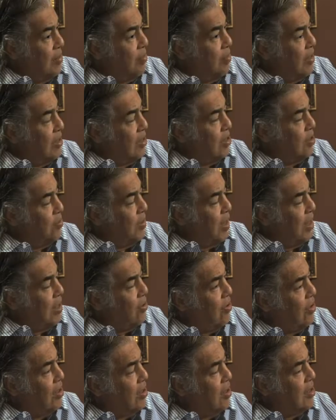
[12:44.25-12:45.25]
Yeah, but
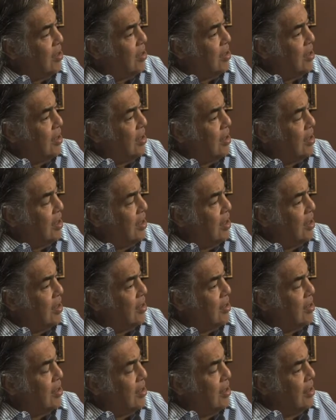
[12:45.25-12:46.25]
they don't. You see, the thing
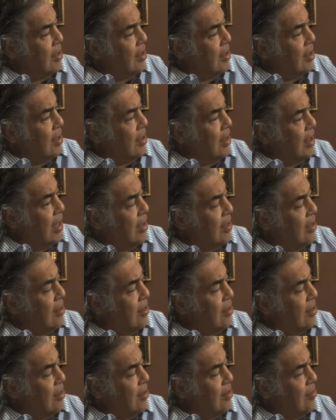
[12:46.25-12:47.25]
is that
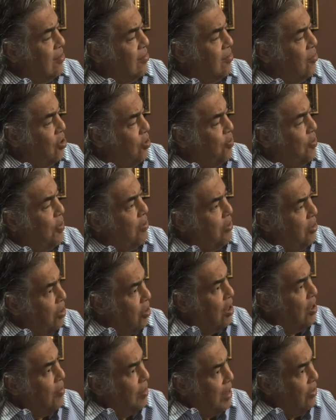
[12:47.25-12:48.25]
more people
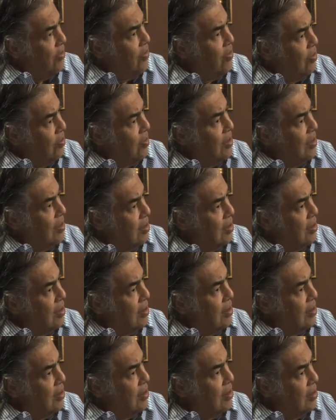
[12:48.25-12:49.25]
don't come out and do it.
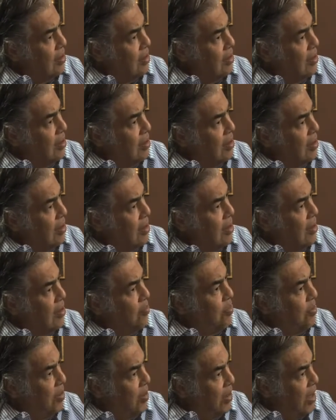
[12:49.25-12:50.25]

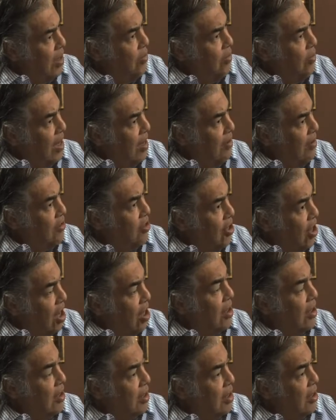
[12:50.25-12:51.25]
To build that wave.
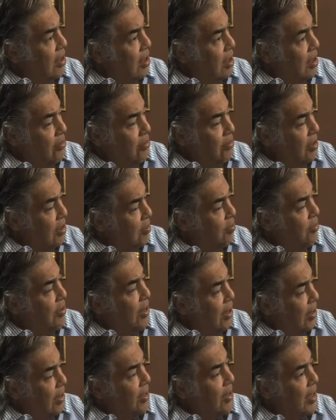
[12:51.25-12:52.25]
Charlie did it. I'm really
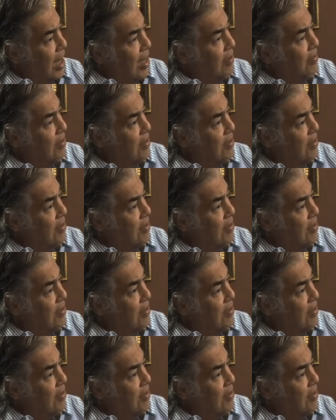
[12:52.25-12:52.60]
proud of the guy.